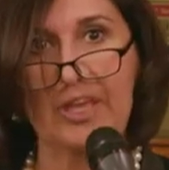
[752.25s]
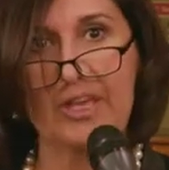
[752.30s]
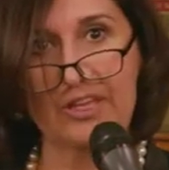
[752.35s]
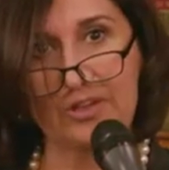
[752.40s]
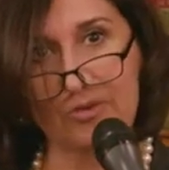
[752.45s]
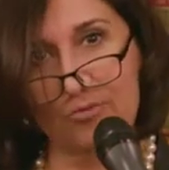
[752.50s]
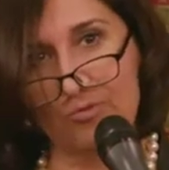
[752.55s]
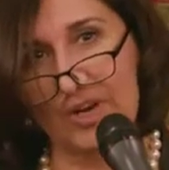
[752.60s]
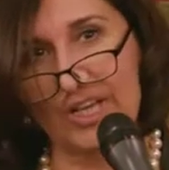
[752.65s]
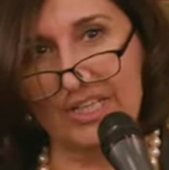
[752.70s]

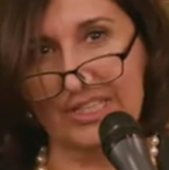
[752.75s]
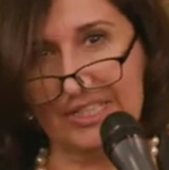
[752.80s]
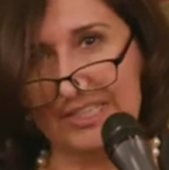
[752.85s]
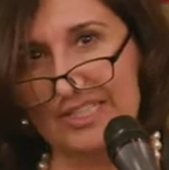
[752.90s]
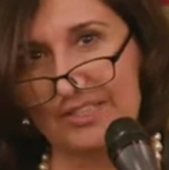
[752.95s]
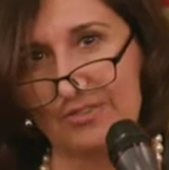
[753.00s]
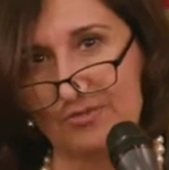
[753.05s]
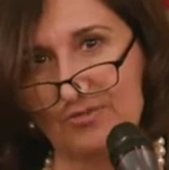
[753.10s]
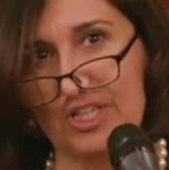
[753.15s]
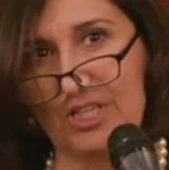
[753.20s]
In a
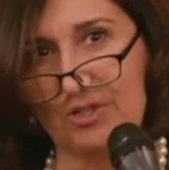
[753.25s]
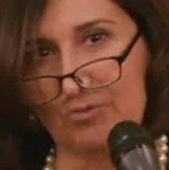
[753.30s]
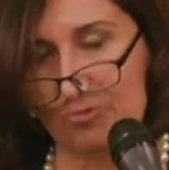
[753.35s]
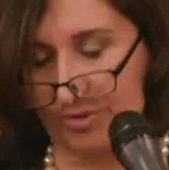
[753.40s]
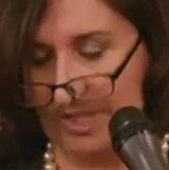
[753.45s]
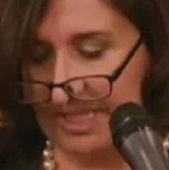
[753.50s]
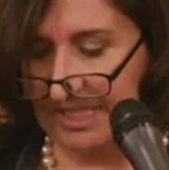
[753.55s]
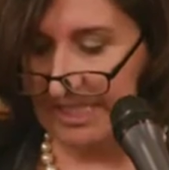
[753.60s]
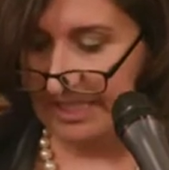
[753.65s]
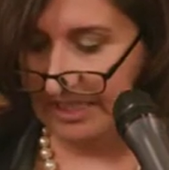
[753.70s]
relatively
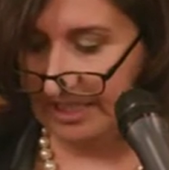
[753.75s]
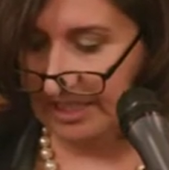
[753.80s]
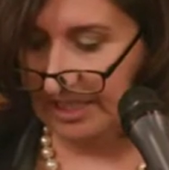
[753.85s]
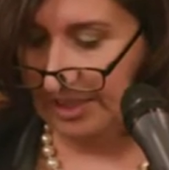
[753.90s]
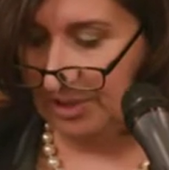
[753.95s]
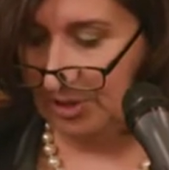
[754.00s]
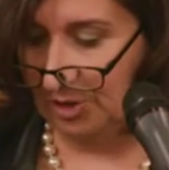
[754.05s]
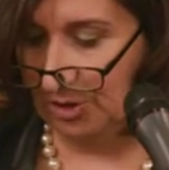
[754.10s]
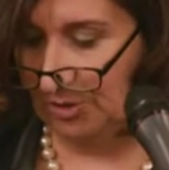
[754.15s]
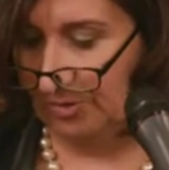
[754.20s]
recent
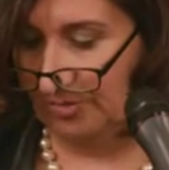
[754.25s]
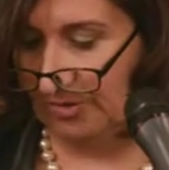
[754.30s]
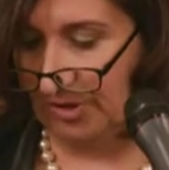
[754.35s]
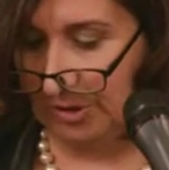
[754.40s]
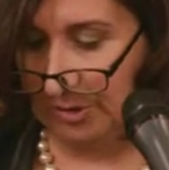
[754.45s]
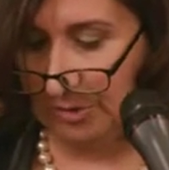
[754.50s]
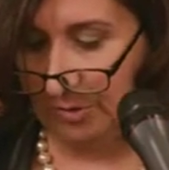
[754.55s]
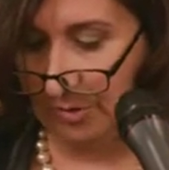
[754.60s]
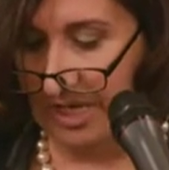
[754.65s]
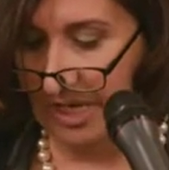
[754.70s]

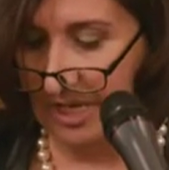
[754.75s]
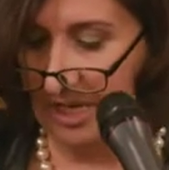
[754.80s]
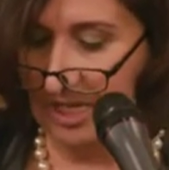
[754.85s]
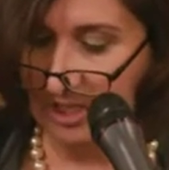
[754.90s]
interview,